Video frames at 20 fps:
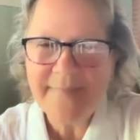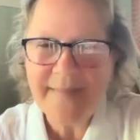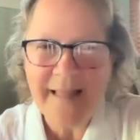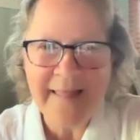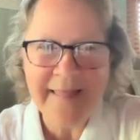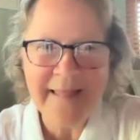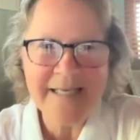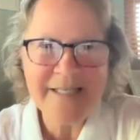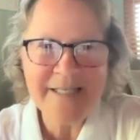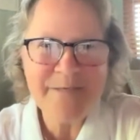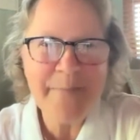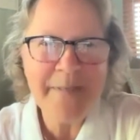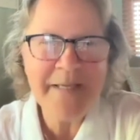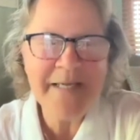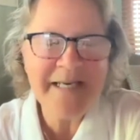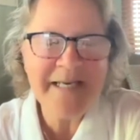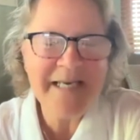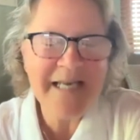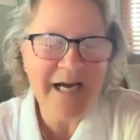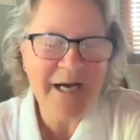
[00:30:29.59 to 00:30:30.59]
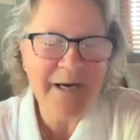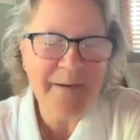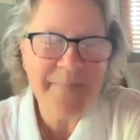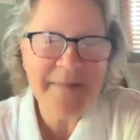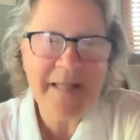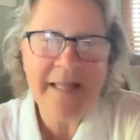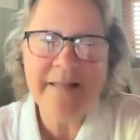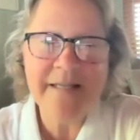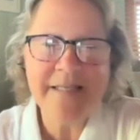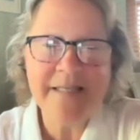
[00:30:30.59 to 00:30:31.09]
that's been, um,
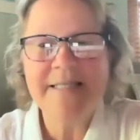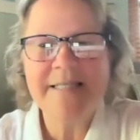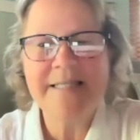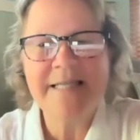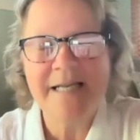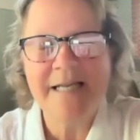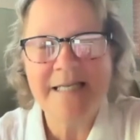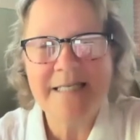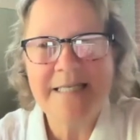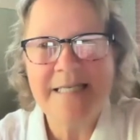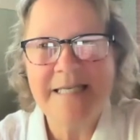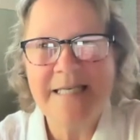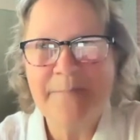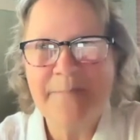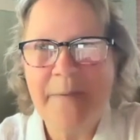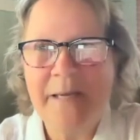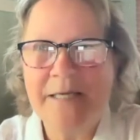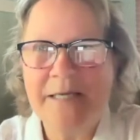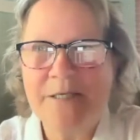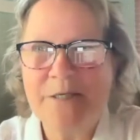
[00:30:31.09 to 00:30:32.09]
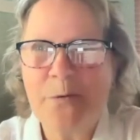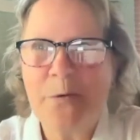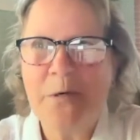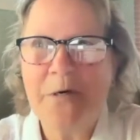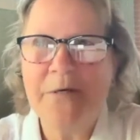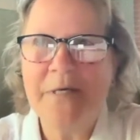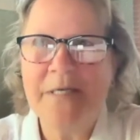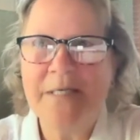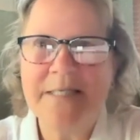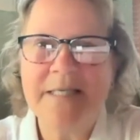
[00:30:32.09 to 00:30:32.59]
and this is not a Sydney Banks
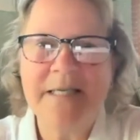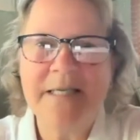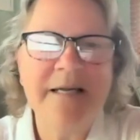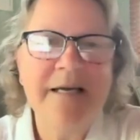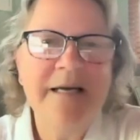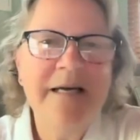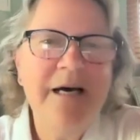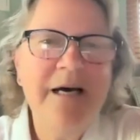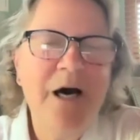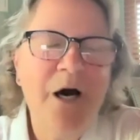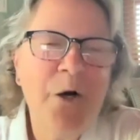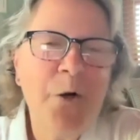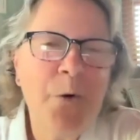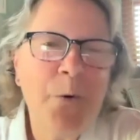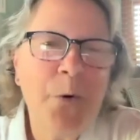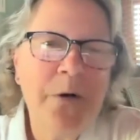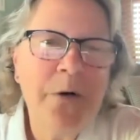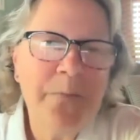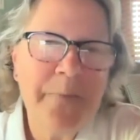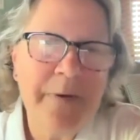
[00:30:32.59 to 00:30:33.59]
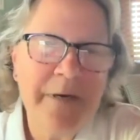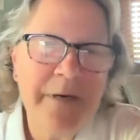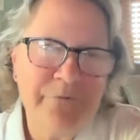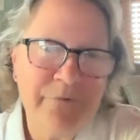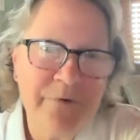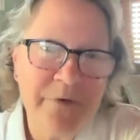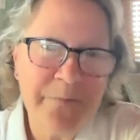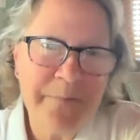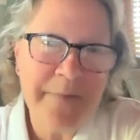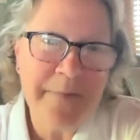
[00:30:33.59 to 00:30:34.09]
quote, it's a, a quote by
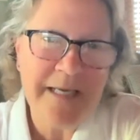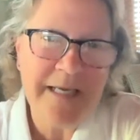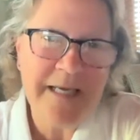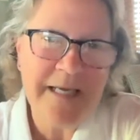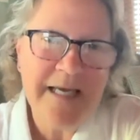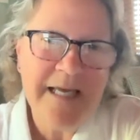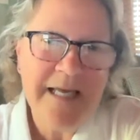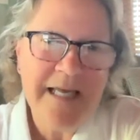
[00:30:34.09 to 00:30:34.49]
Rumi